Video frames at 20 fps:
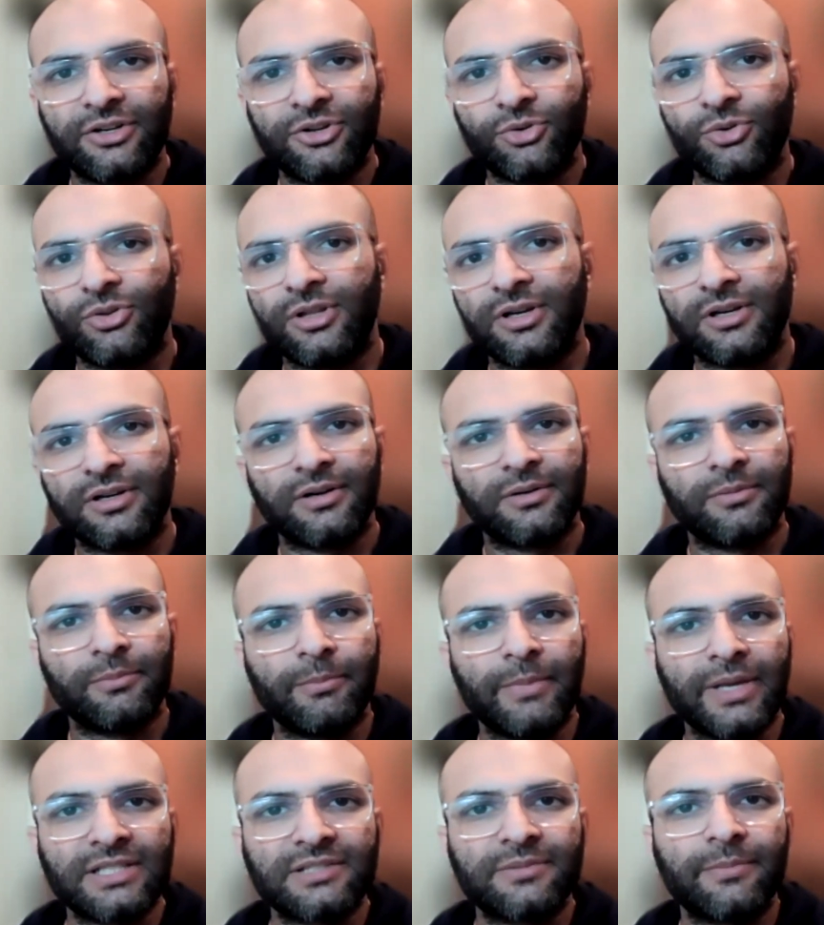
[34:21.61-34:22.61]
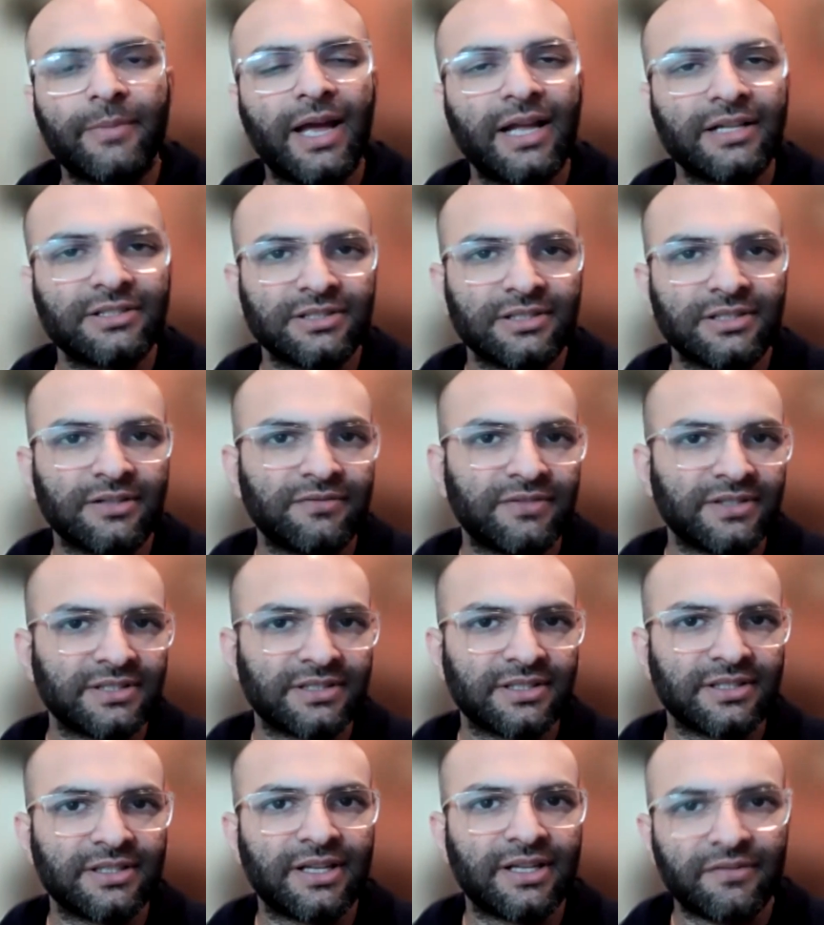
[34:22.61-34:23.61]
to the mismatch in the
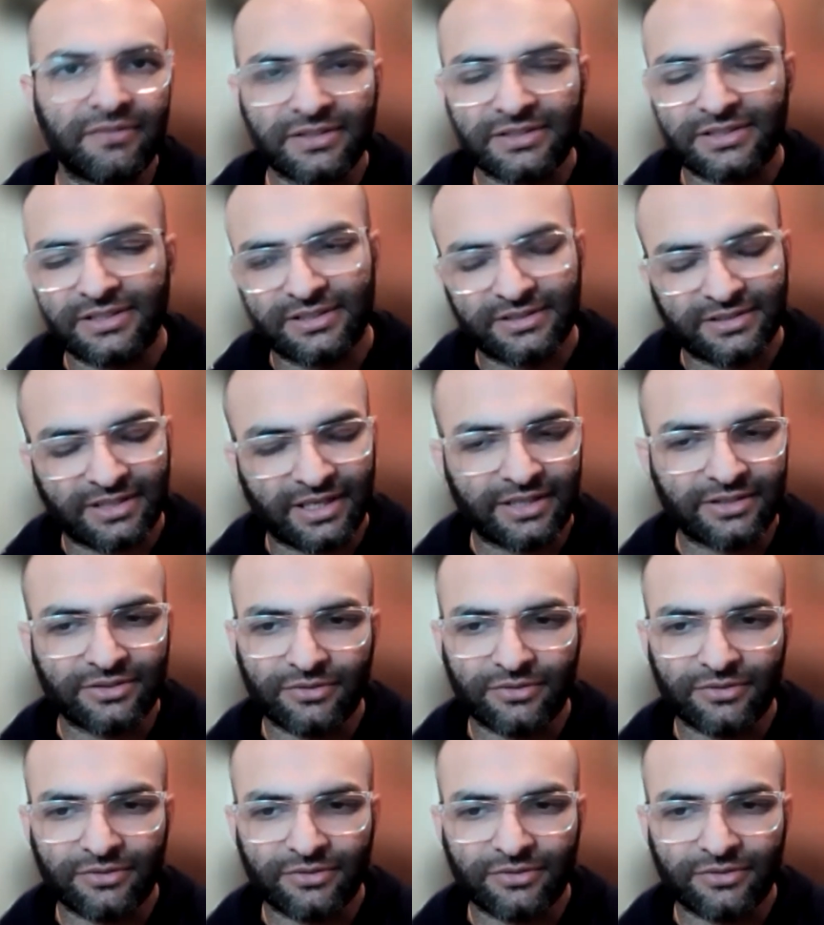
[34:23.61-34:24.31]
fiscal deficit side?